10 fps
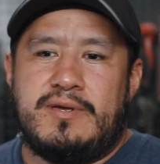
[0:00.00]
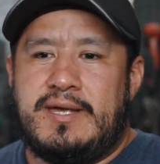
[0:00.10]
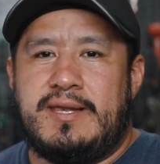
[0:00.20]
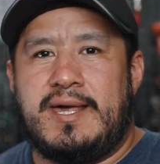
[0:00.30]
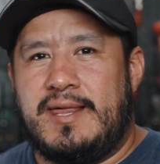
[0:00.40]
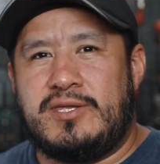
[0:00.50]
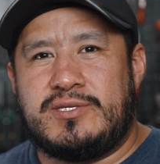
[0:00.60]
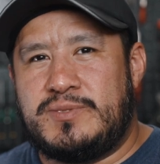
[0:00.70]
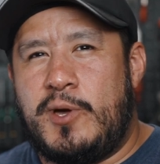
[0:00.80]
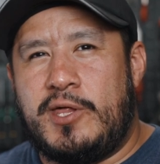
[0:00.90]
and
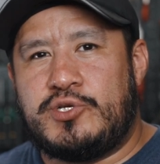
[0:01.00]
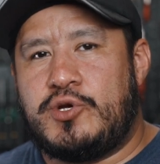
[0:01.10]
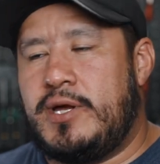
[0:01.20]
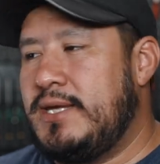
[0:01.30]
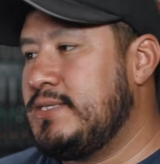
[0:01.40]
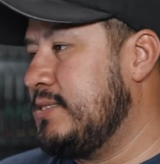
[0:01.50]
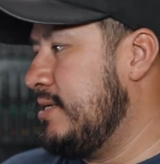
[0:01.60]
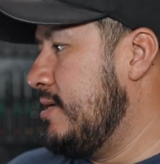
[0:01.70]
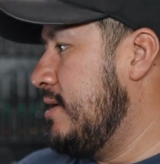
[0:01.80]
like small electronics.